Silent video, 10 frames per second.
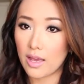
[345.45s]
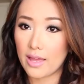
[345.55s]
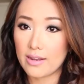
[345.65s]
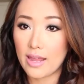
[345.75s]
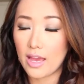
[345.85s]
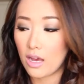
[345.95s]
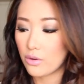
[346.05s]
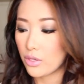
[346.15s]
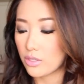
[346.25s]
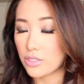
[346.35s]
And now
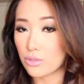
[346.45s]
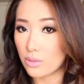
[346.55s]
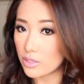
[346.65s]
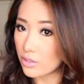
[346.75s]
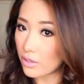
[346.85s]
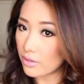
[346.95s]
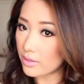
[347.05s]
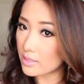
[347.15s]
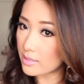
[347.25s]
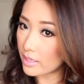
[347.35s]
you're just going to curl
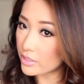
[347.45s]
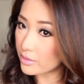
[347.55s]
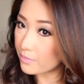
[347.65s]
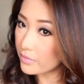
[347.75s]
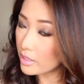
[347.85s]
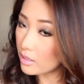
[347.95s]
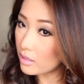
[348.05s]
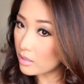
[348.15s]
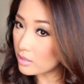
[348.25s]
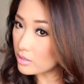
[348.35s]
this section.
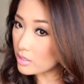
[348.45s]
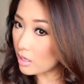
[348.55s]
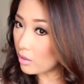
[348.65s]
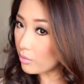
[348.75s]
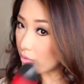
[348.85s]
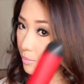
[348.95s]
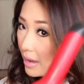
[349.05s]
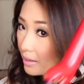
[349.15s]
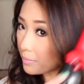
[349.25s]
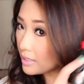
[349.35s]
So the
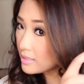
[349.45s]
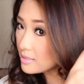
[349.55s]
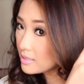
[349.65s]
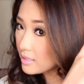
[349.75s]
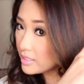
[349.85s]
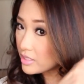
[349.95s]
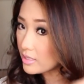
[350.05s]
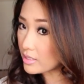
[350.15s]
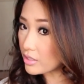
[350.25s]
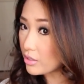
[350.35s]
back pieces I
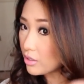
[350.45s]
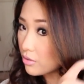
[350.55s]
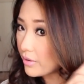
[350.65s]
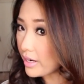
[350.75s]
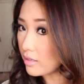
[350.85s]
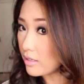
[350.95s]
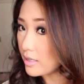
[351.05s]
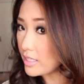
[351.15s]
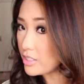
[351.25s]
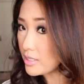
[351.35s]
just like to curl
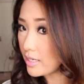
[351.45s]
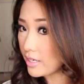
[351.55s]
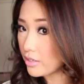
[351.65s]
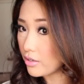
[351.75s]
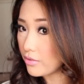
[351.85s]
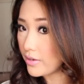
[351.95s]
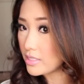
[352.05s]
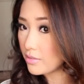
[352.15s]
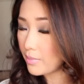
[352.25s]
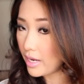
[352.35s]
regularly just like I curl the
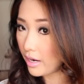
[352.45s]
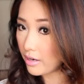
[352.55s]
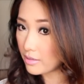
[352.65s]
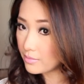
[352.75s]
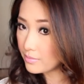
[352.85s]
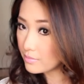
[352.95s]
rest of my hair.